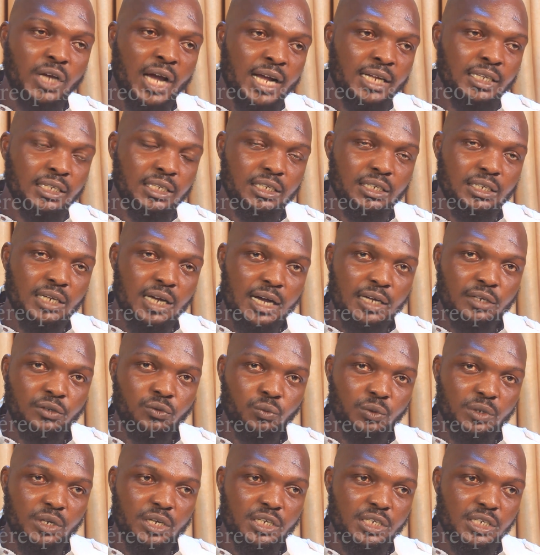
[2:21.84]
hand in hand
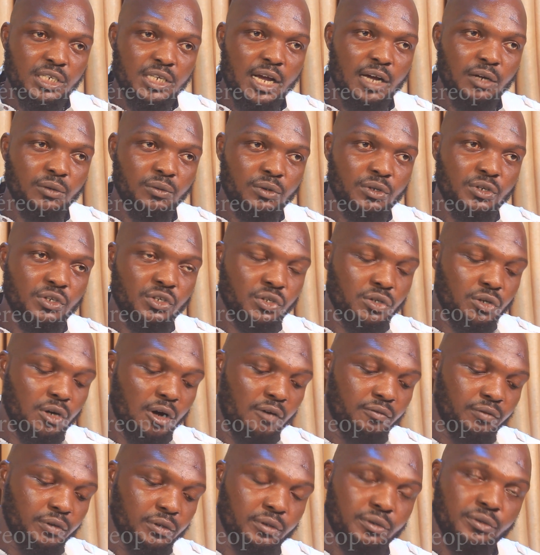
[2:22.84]
with the Southeast
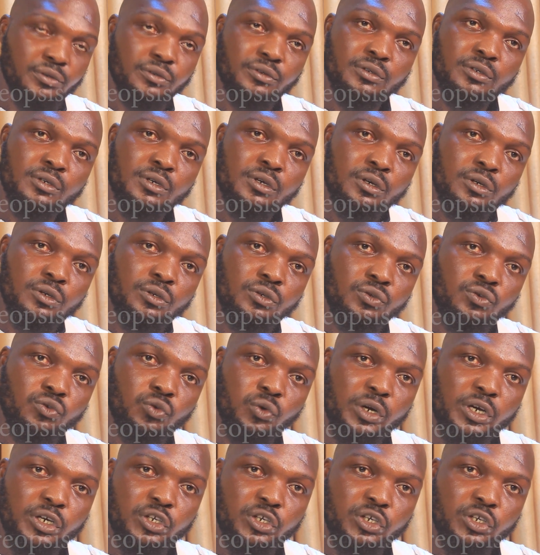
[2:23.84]
governors to